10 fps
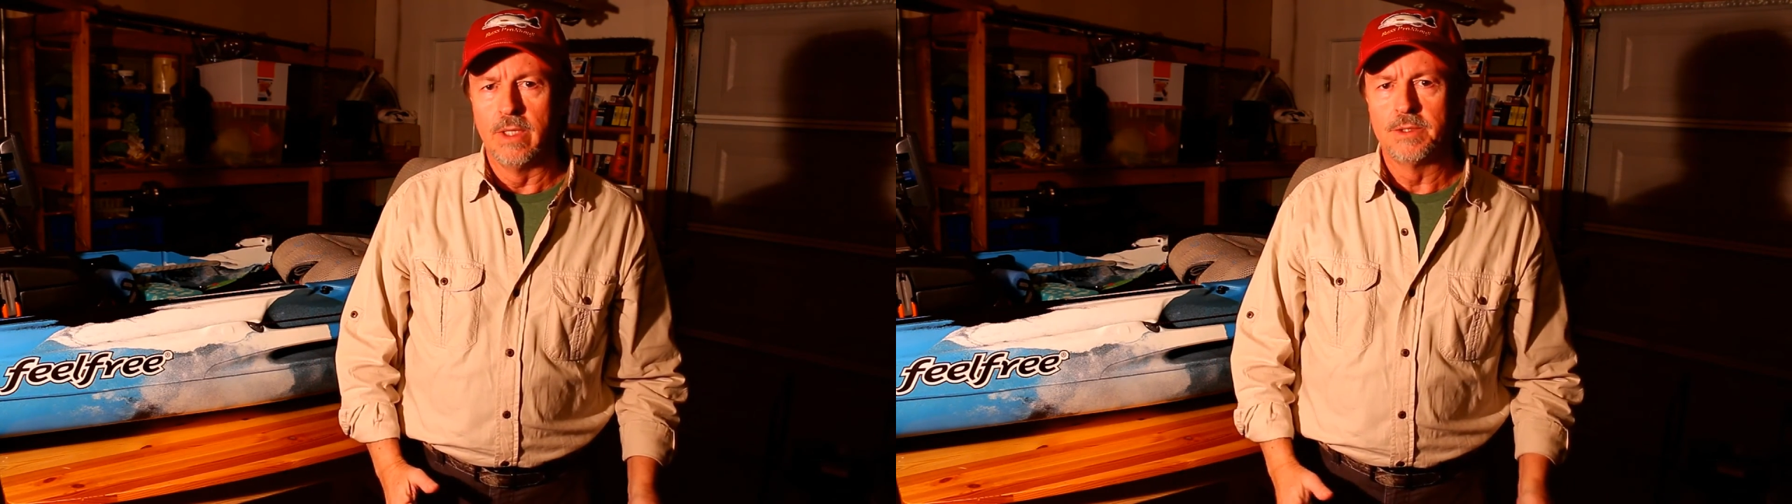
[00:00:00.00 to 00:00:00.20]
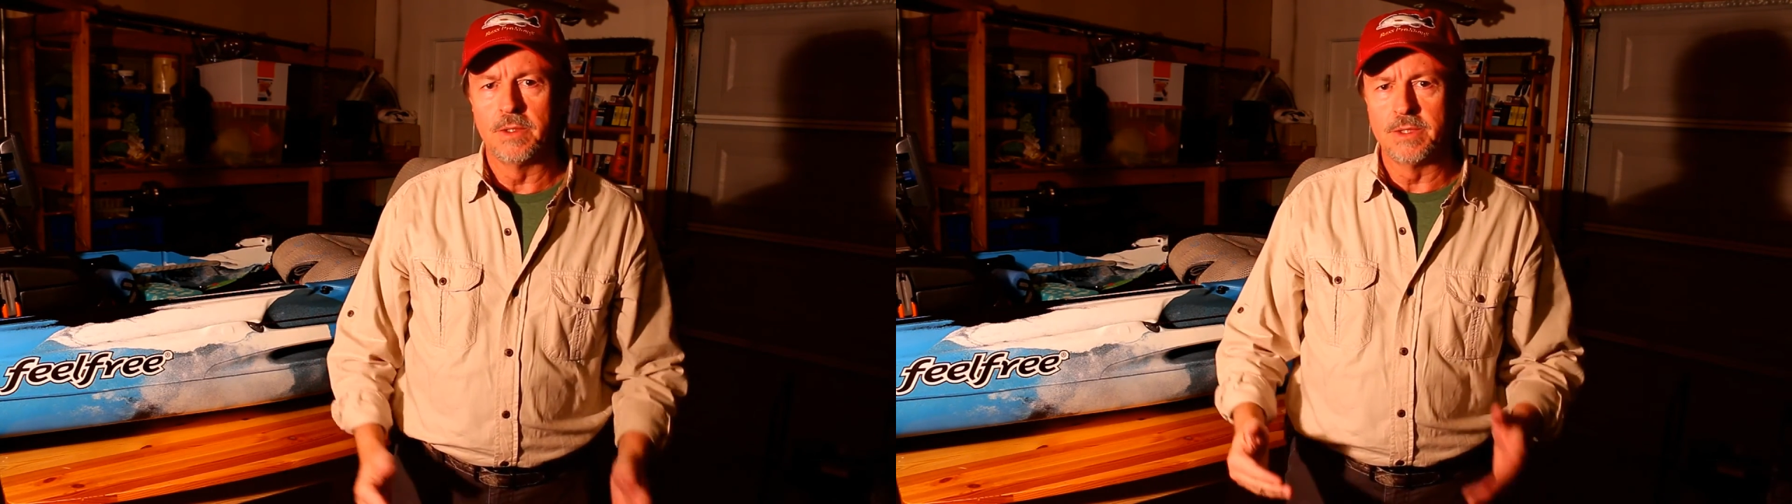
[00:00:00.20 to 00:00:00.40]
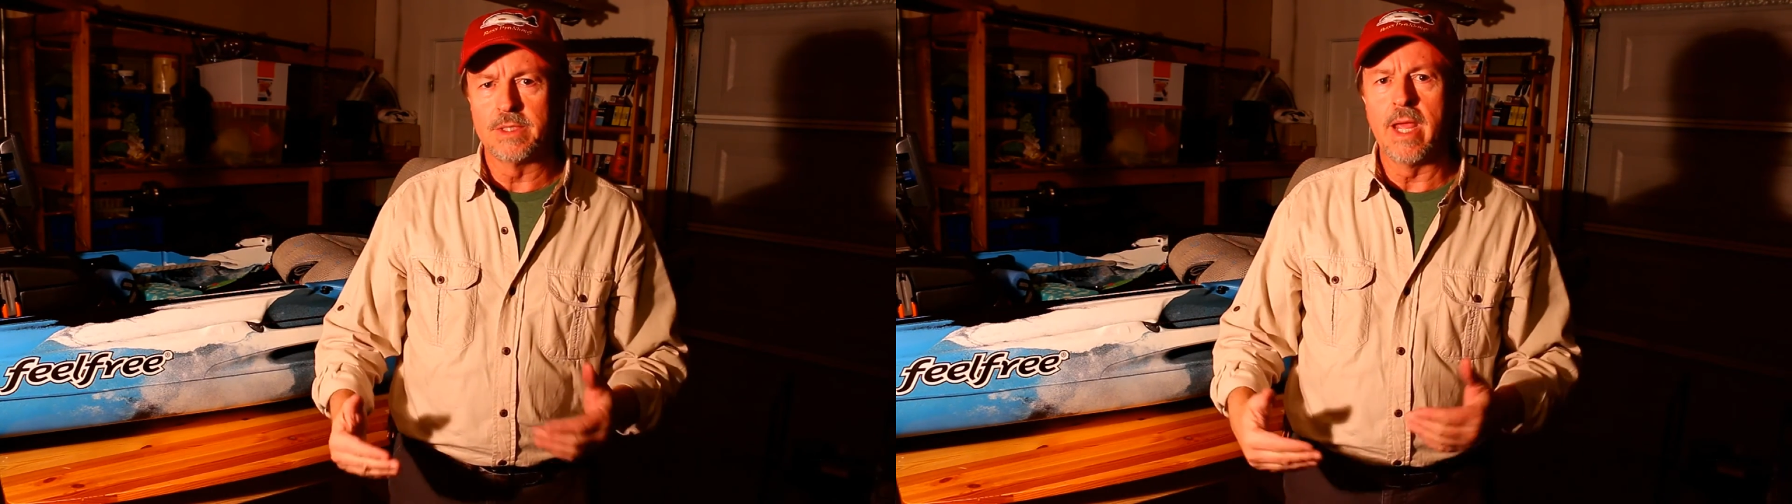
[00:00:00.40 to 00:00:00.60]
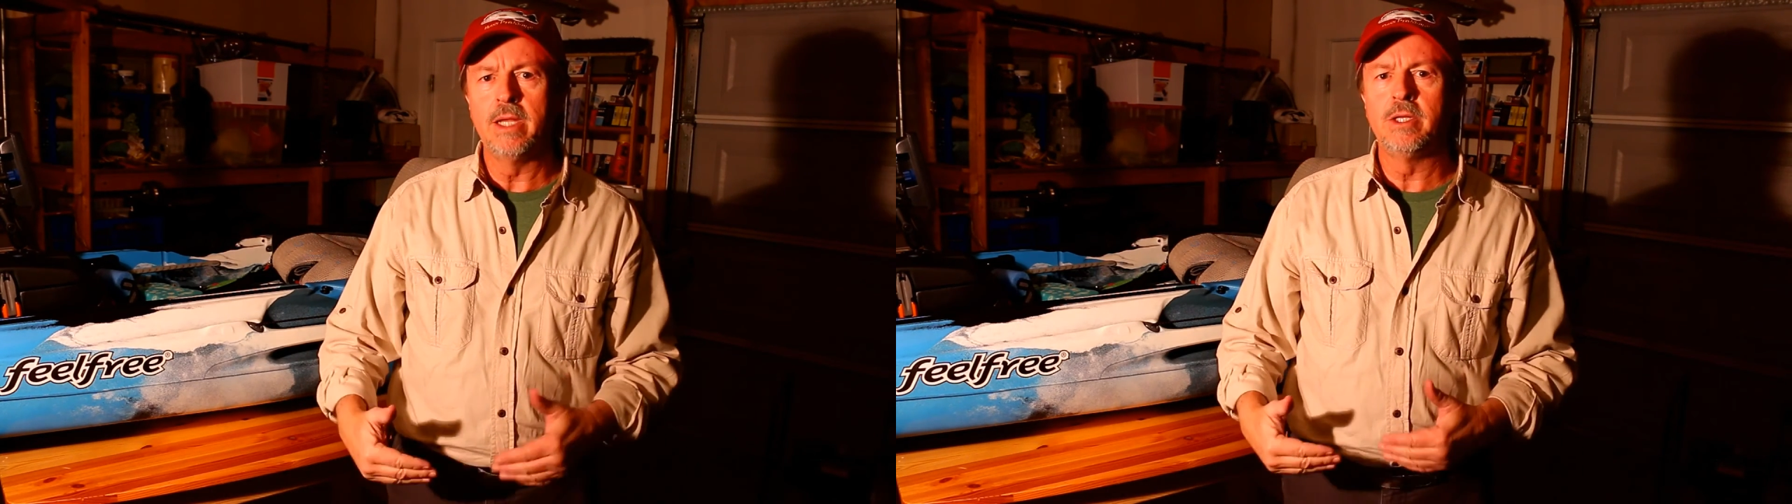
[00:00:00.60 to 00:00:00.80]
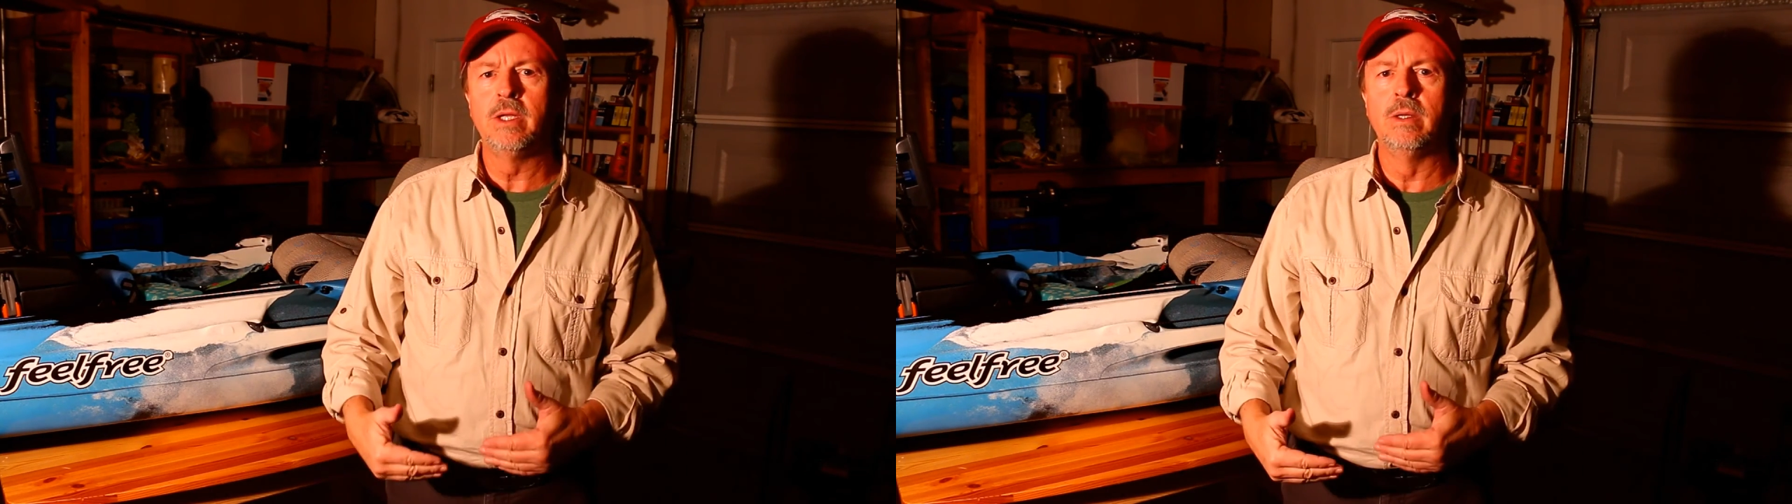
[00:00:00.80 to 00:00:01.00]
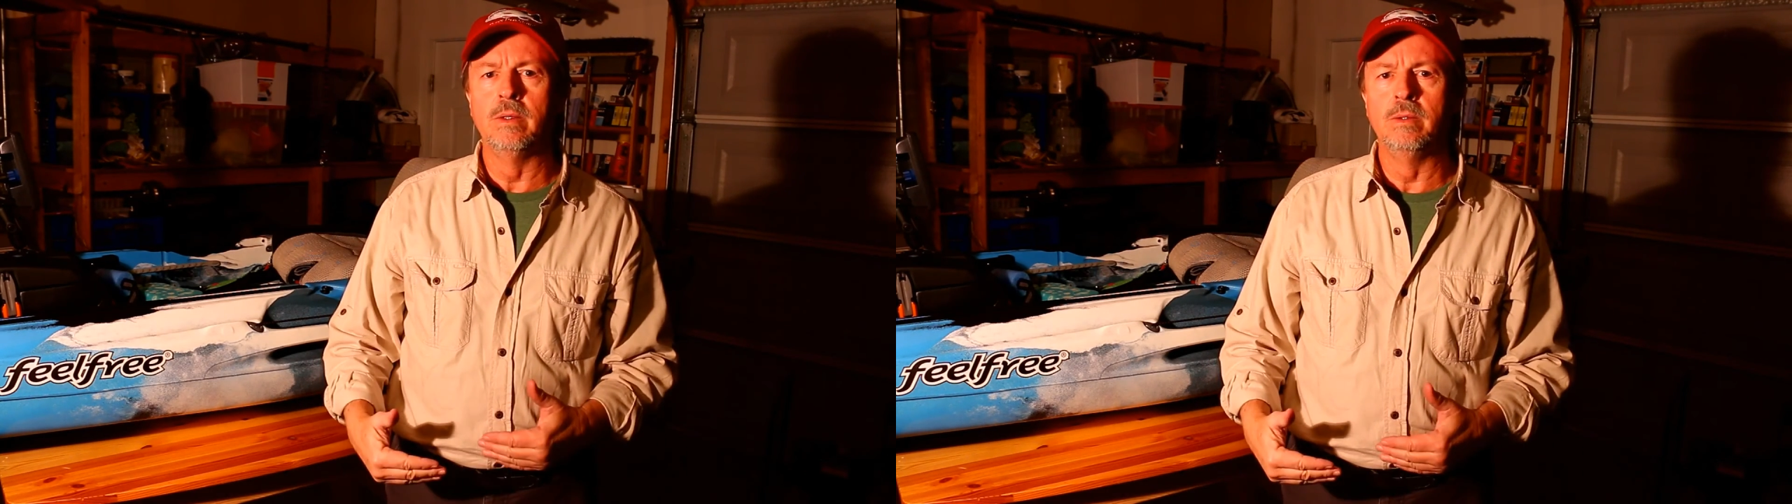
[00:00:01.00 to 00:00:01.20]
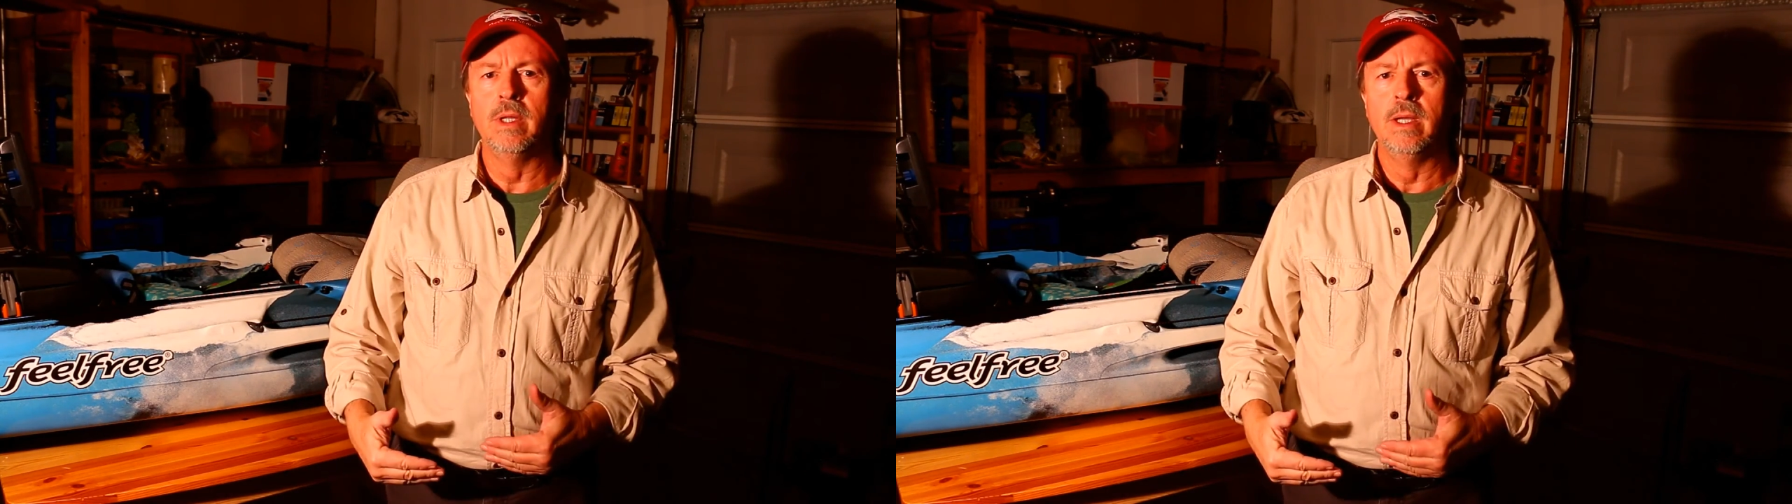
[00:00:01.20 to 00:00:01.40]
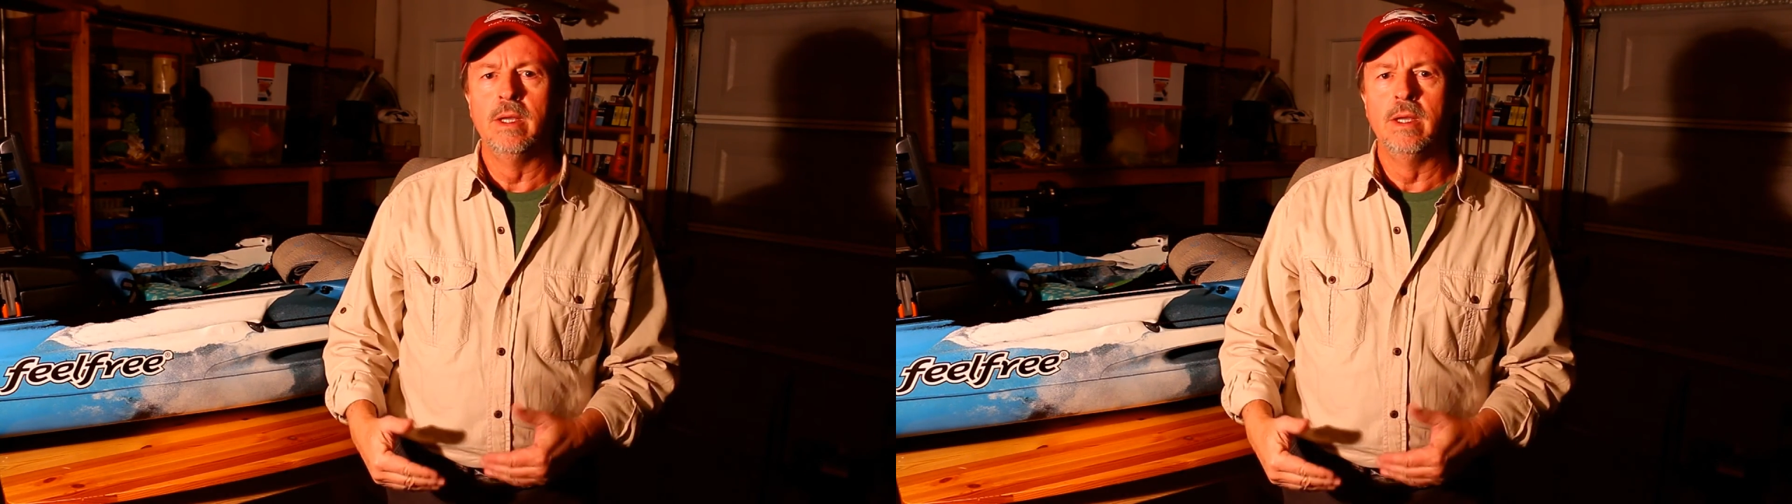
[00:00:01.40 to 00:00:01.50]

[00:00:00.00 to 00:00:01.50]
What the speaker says: So stay tuned